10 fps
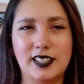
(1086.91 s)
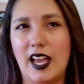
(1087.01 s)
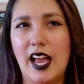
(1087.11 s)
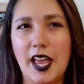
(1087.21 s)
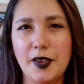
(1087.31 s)

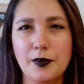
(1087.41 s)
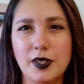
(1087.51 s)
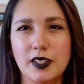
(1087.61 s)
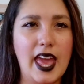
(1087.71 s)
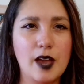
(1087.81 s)
time
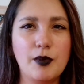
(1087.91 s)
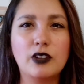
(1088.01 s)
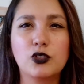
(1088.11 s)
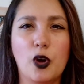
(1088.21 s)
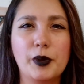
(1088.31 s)
Emma
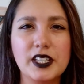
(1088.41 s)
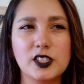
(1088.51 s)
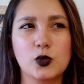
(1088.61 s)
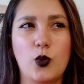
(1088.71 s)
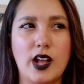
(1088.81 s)

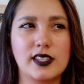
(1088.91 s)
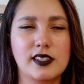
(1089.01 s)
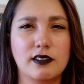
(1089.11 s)
Roberts was